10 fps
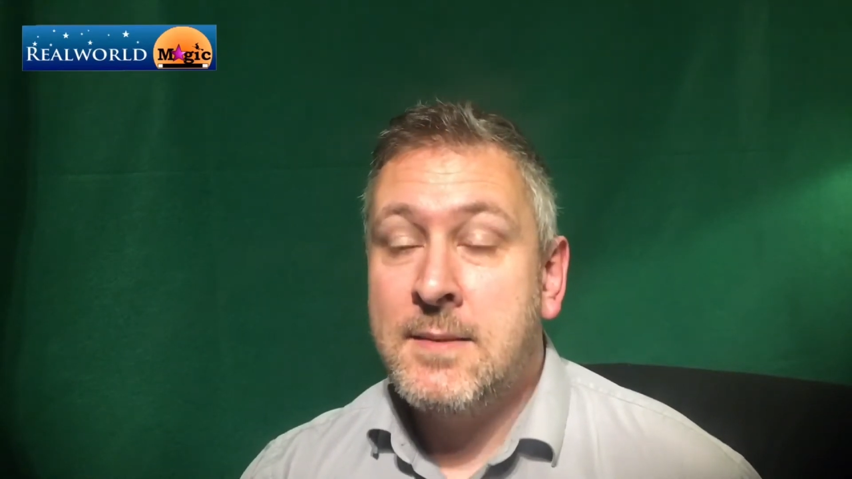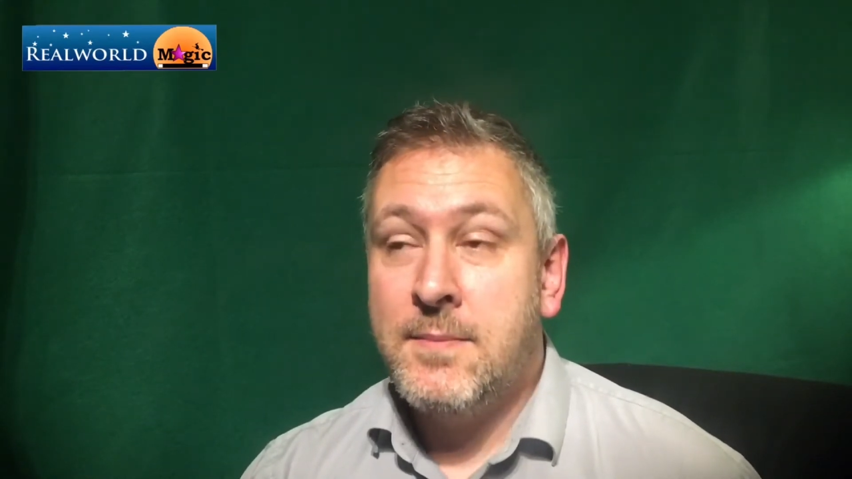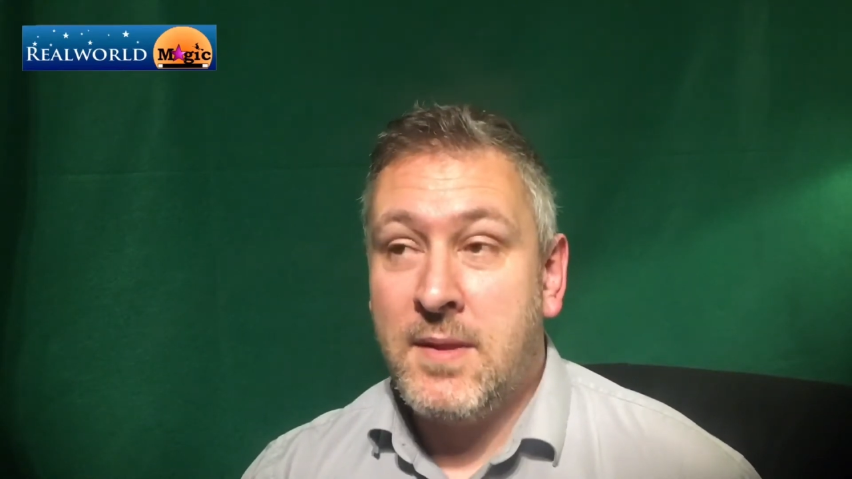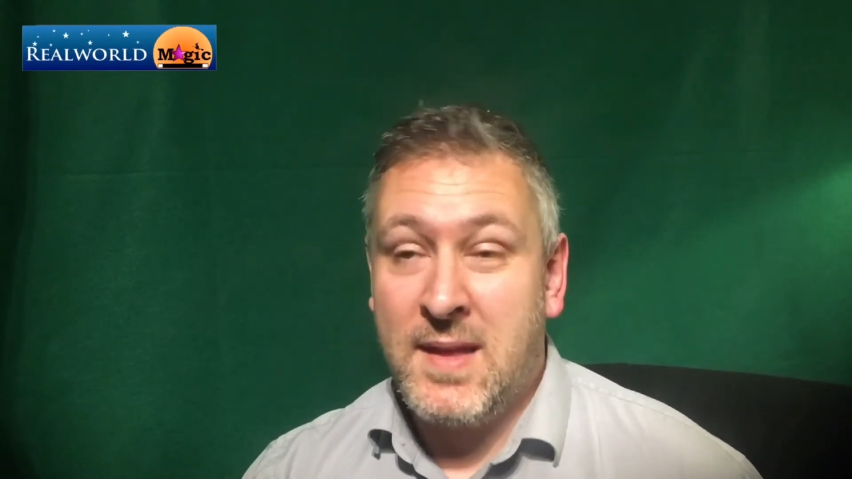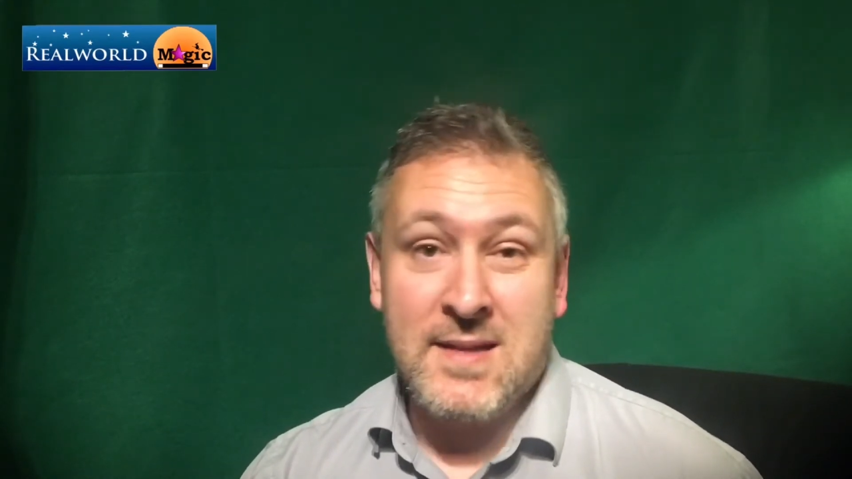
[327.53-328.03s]

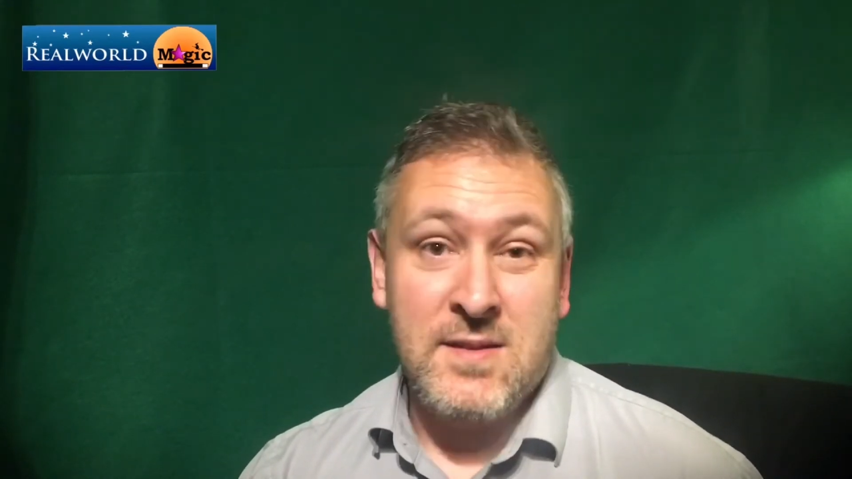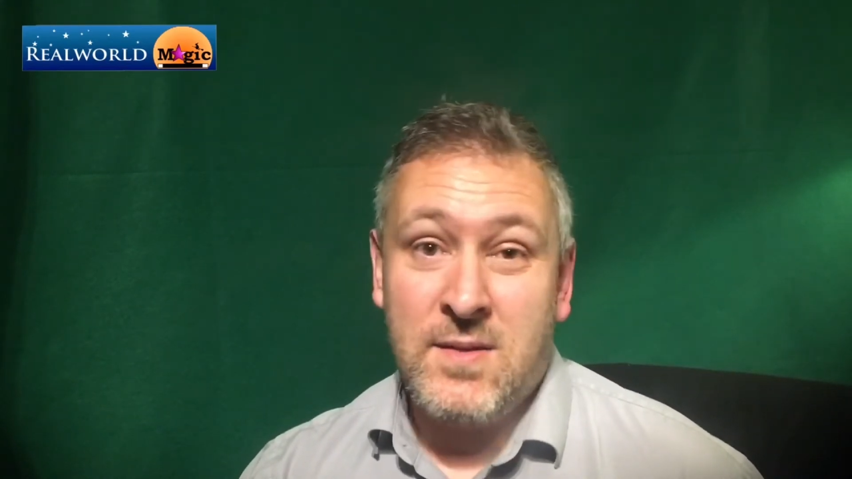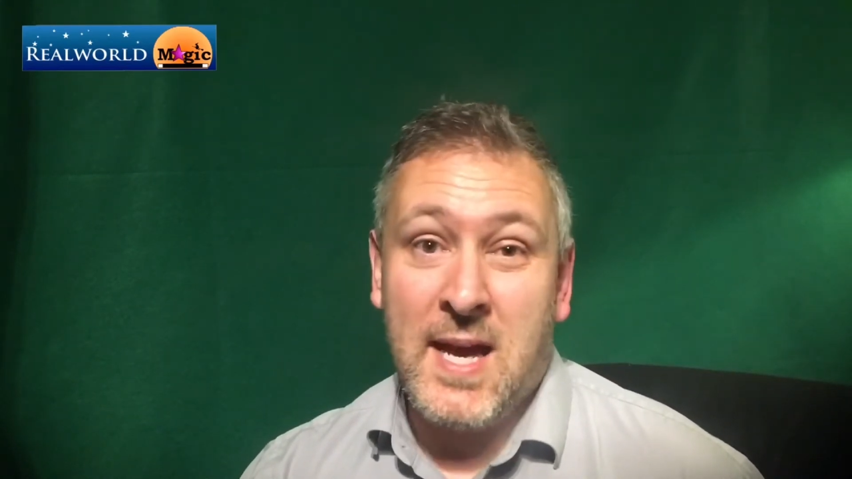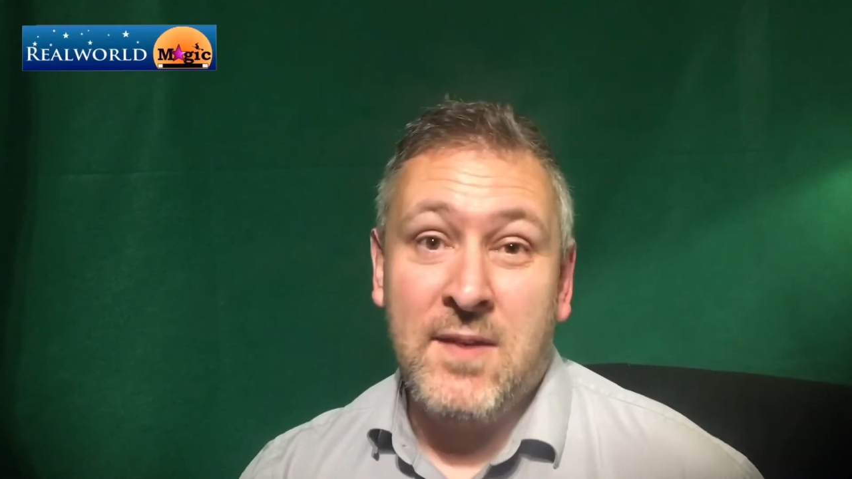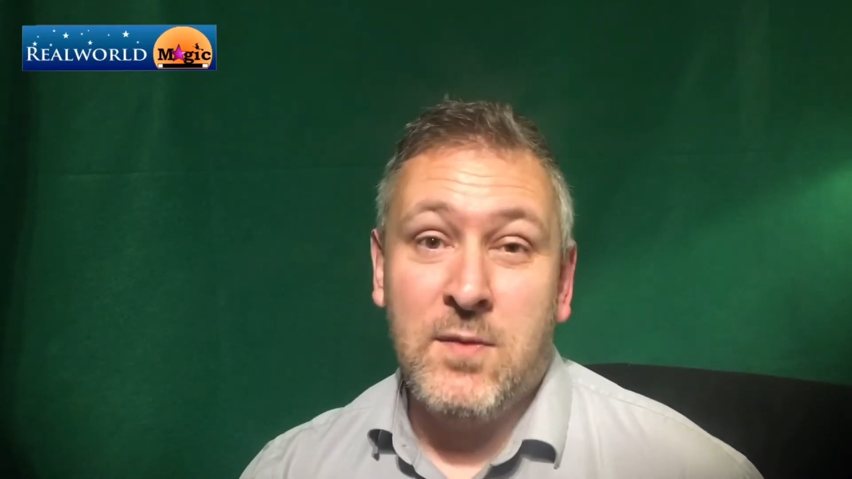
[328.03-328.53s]
but that's
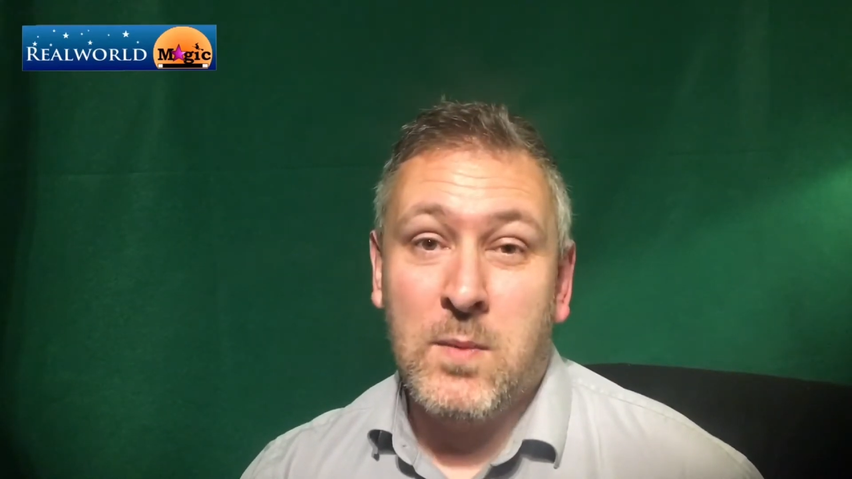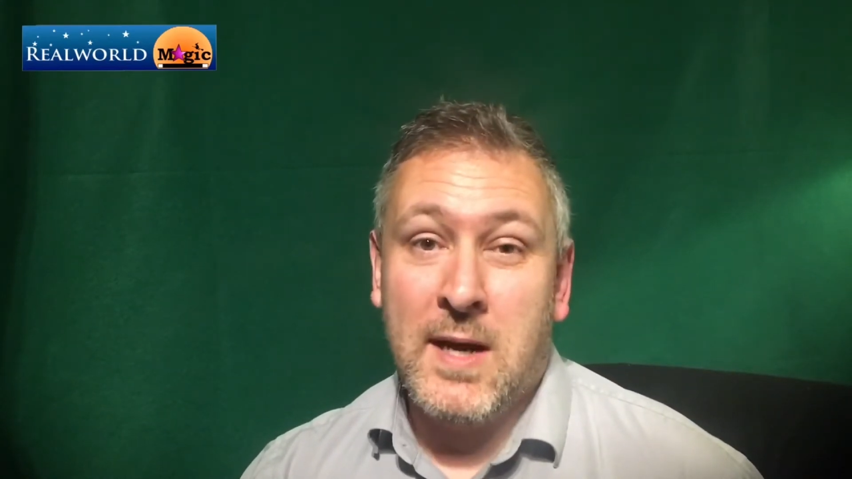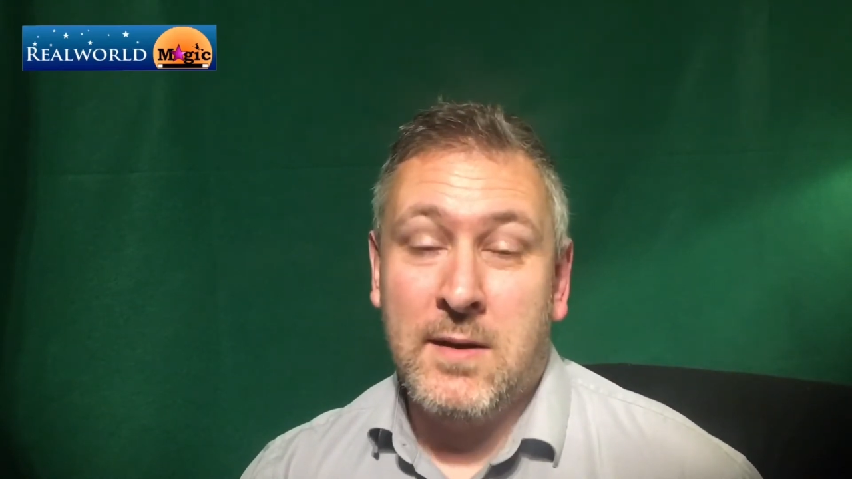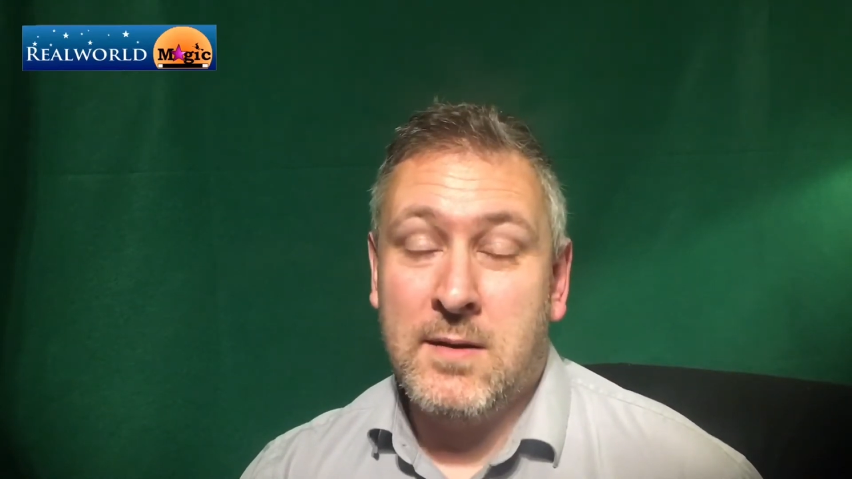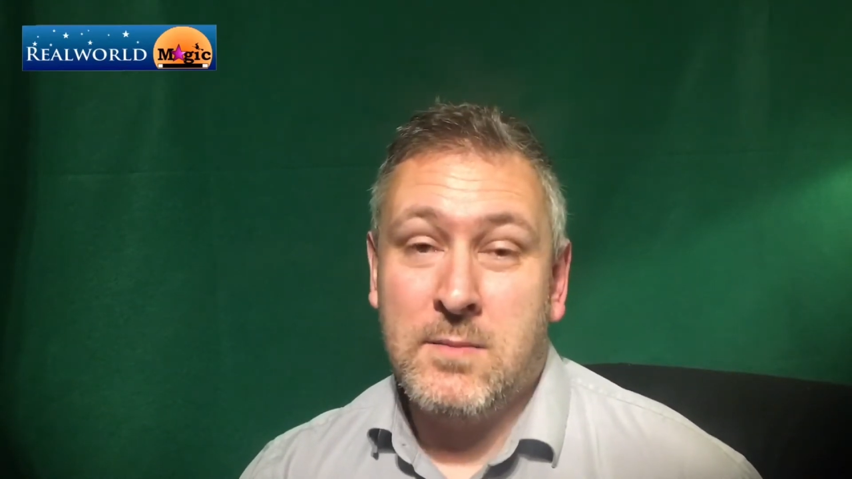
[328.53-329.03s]
okay for
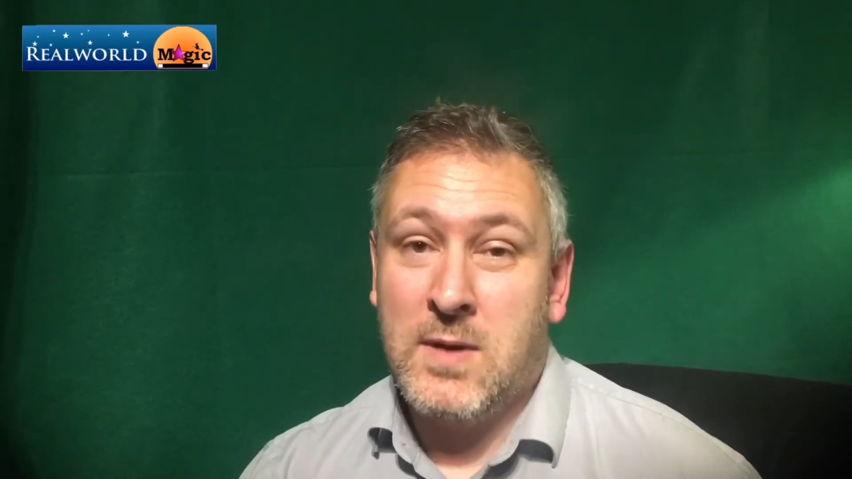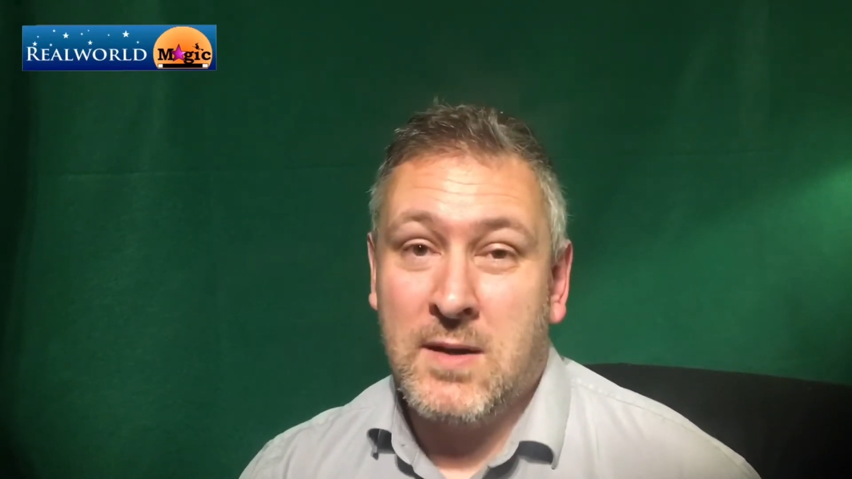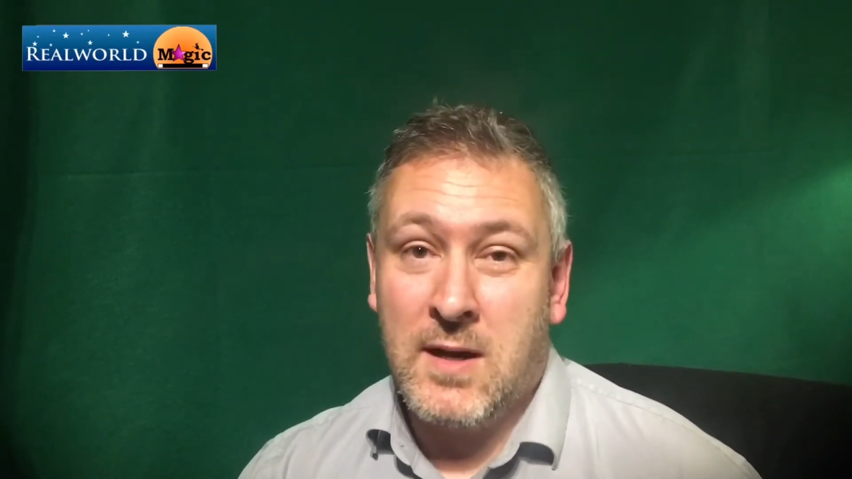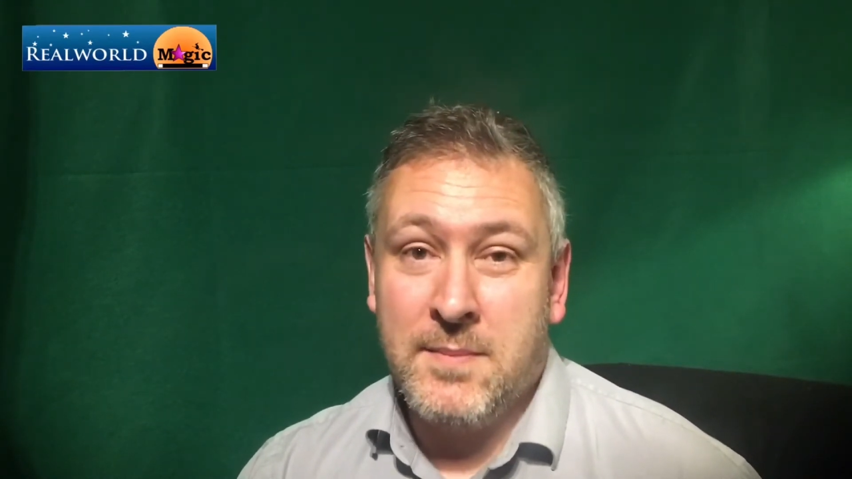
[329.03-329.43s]
where